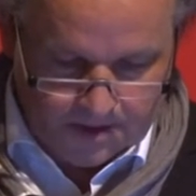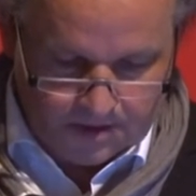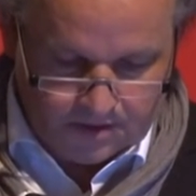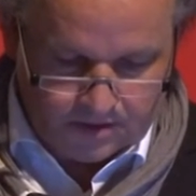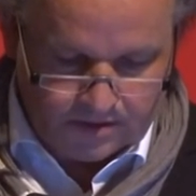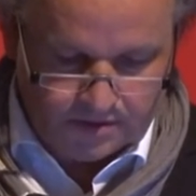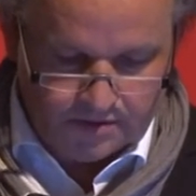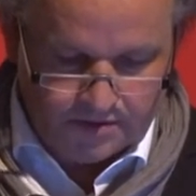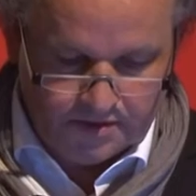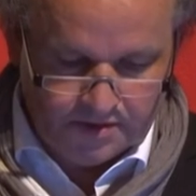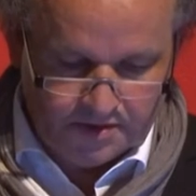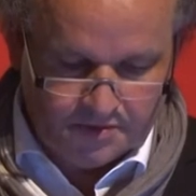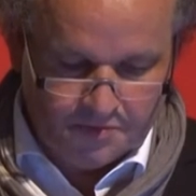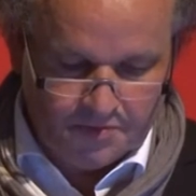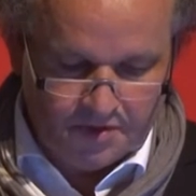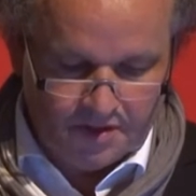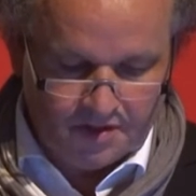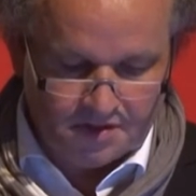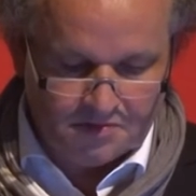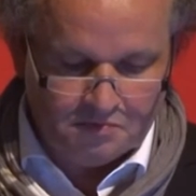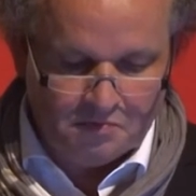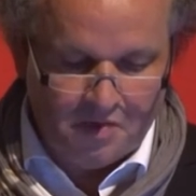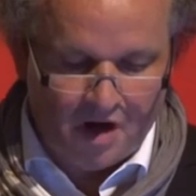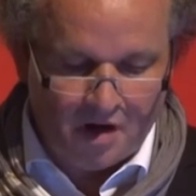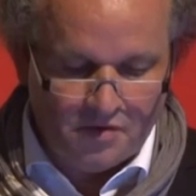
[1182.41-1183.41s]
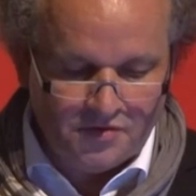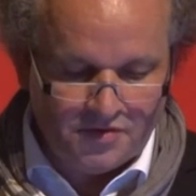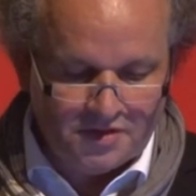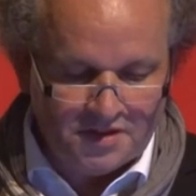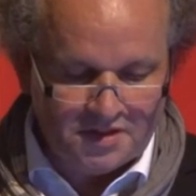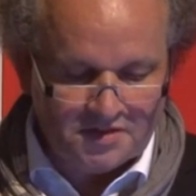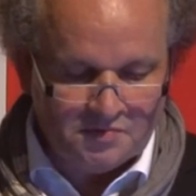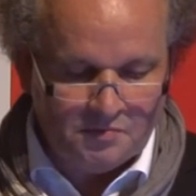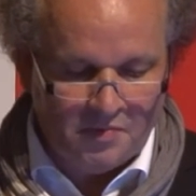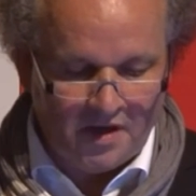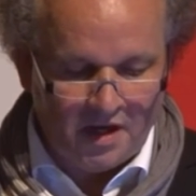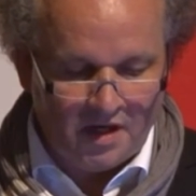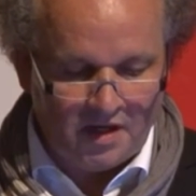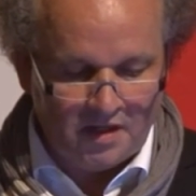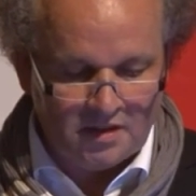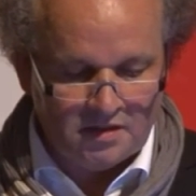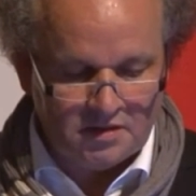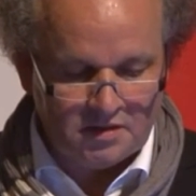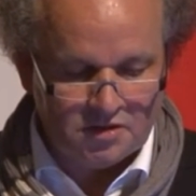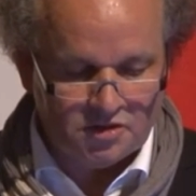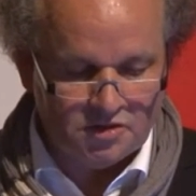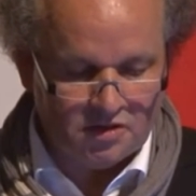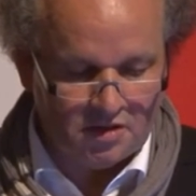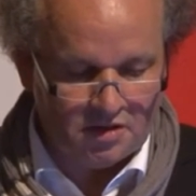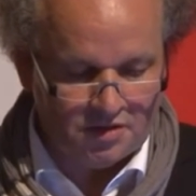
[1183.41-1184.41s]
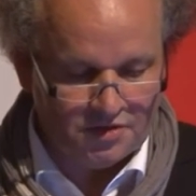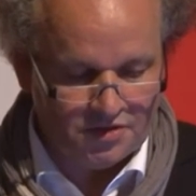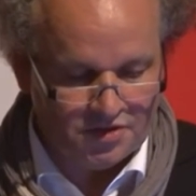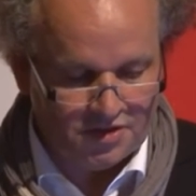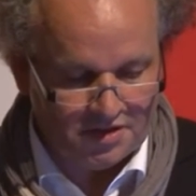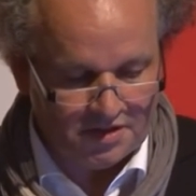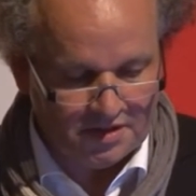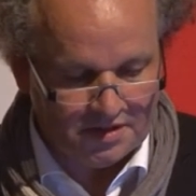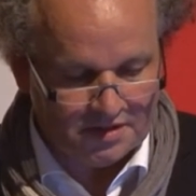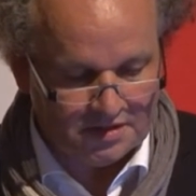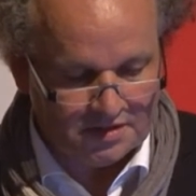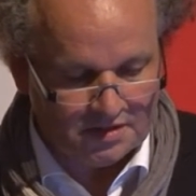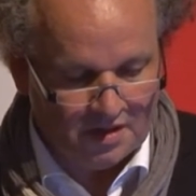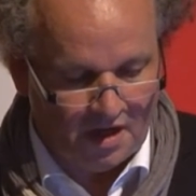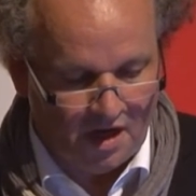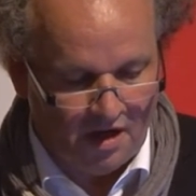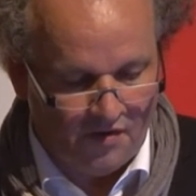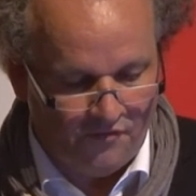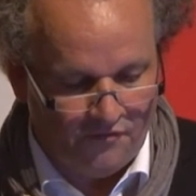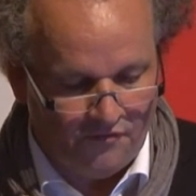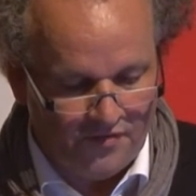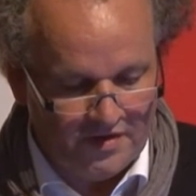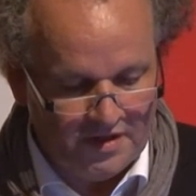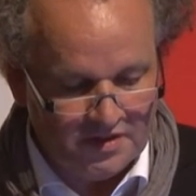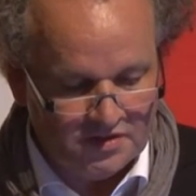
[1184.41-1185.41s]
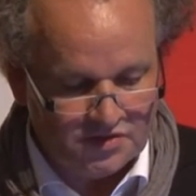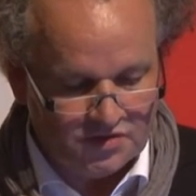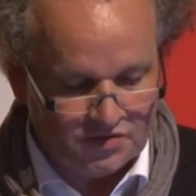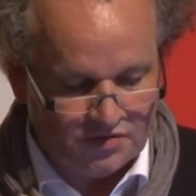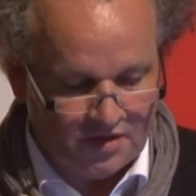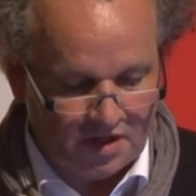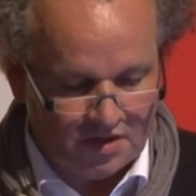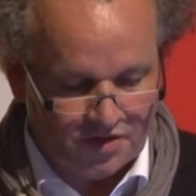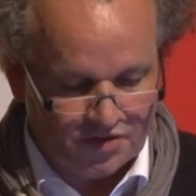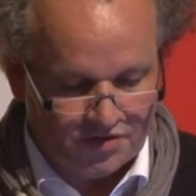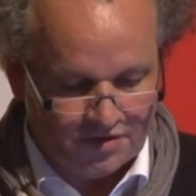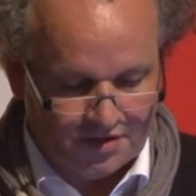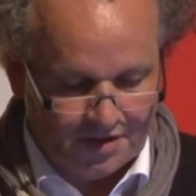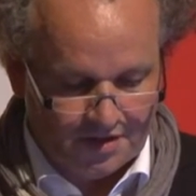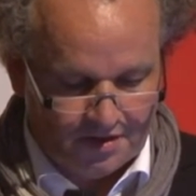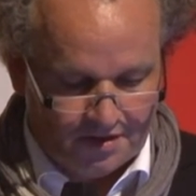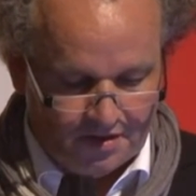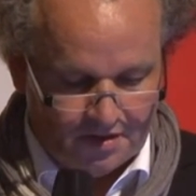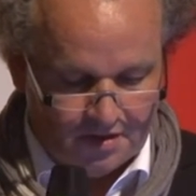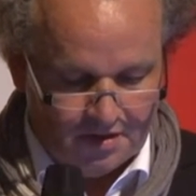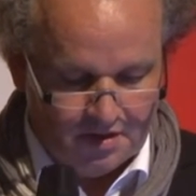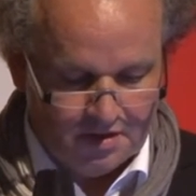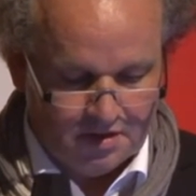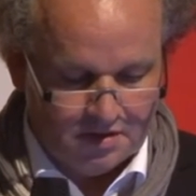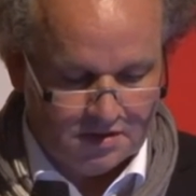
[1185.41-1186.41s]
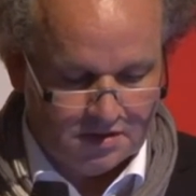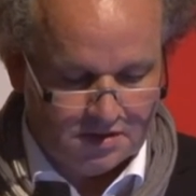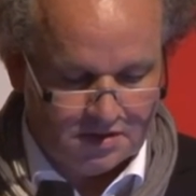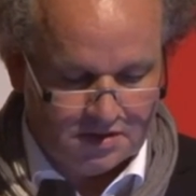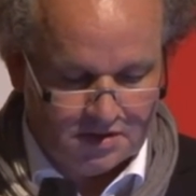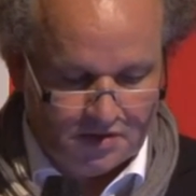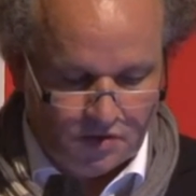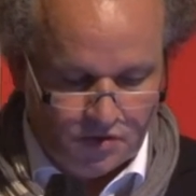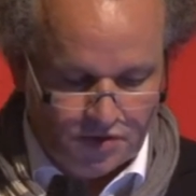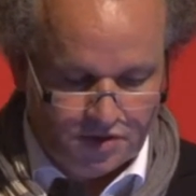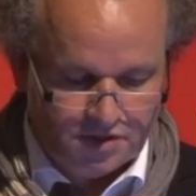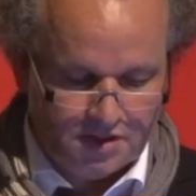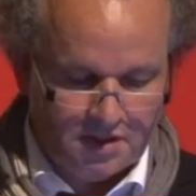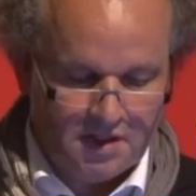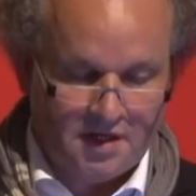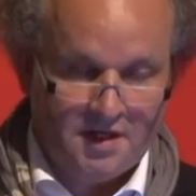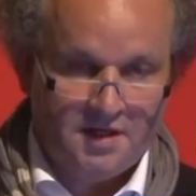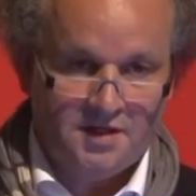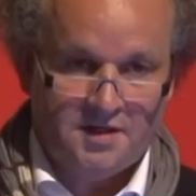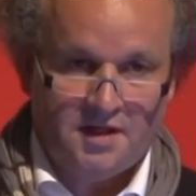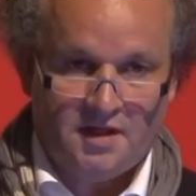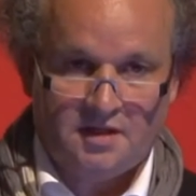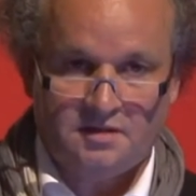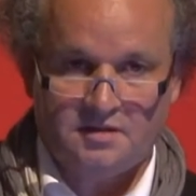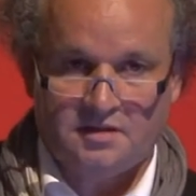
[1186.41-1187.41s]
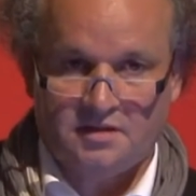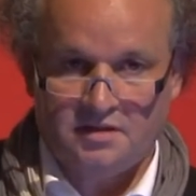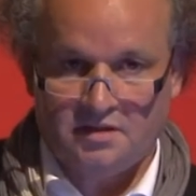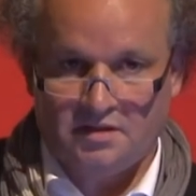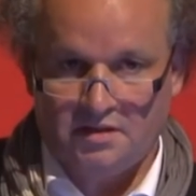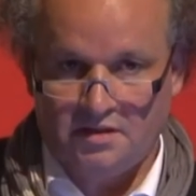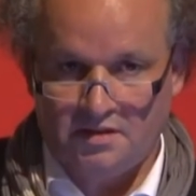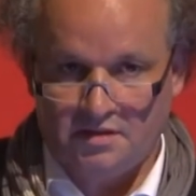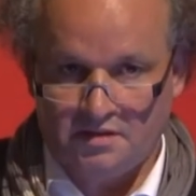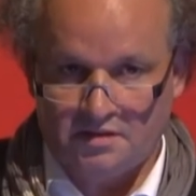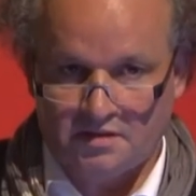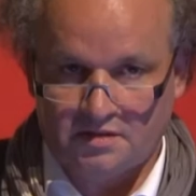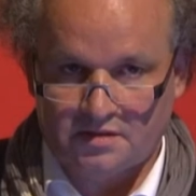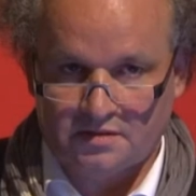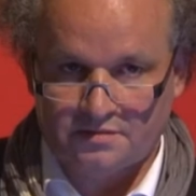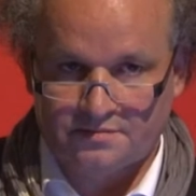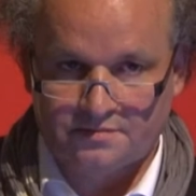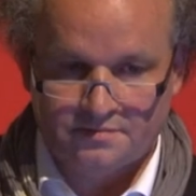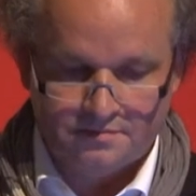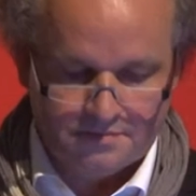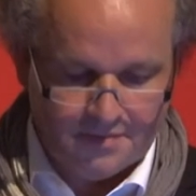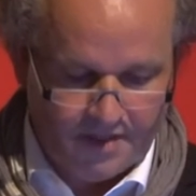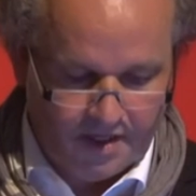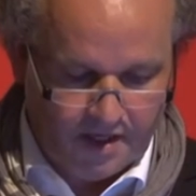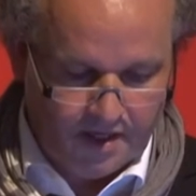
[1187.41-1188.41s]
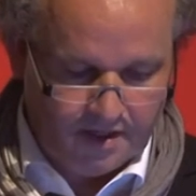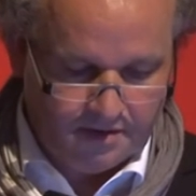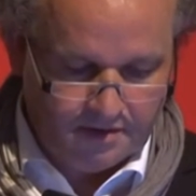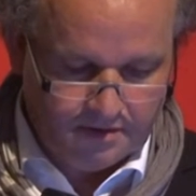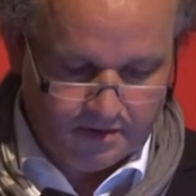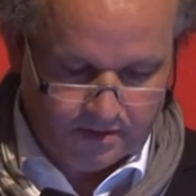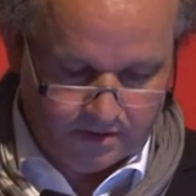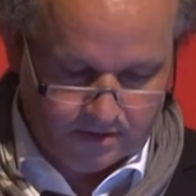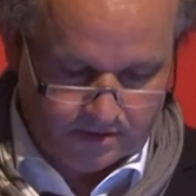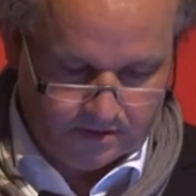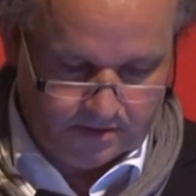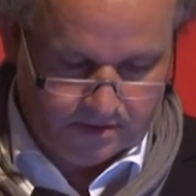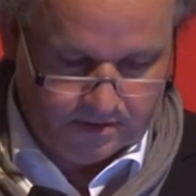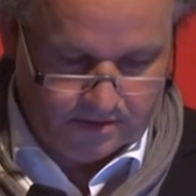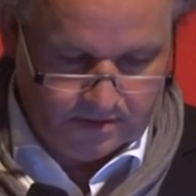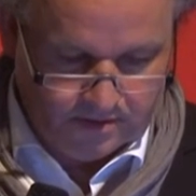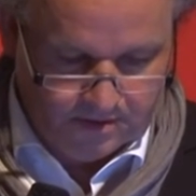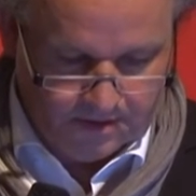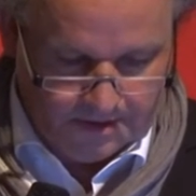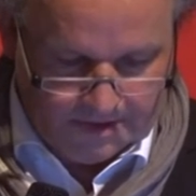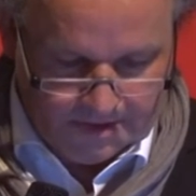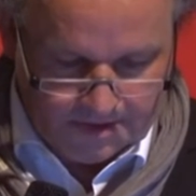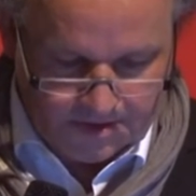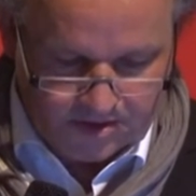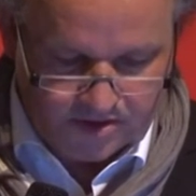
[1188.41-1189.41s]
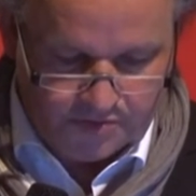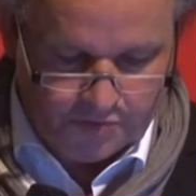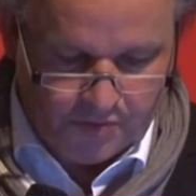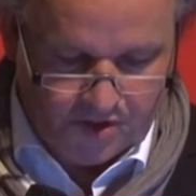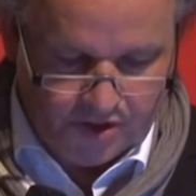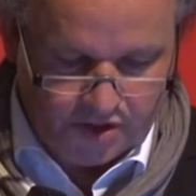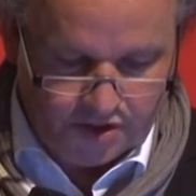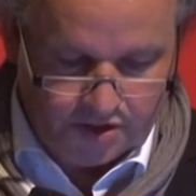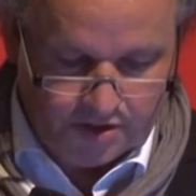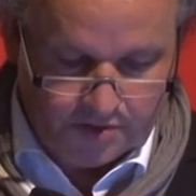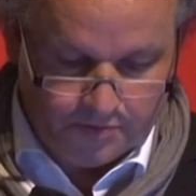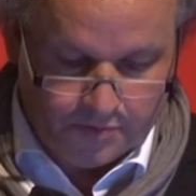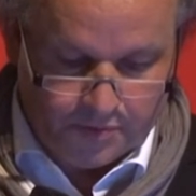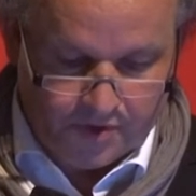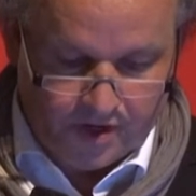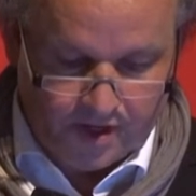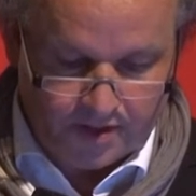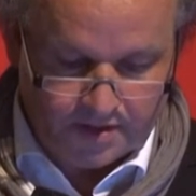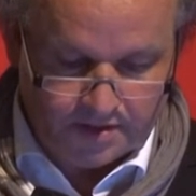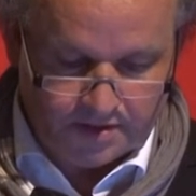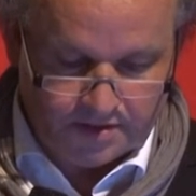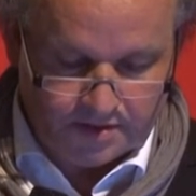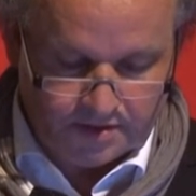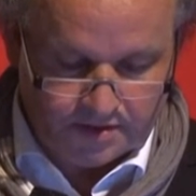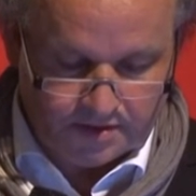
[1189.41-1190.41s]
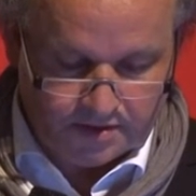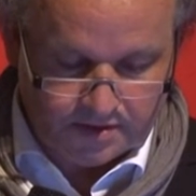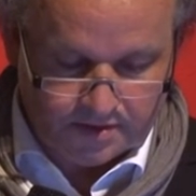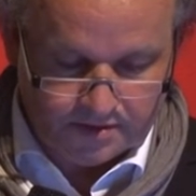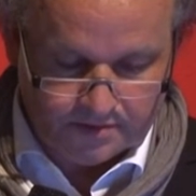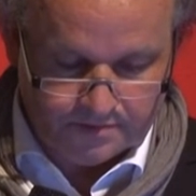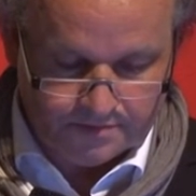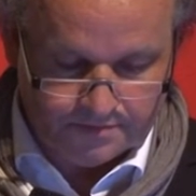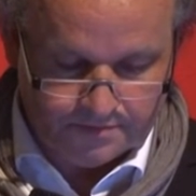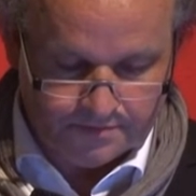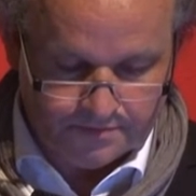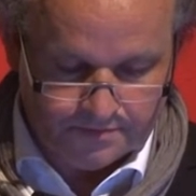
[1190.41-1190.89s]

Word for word: So this means boundary-spanning technologies are restructuring social identities and spatial practice.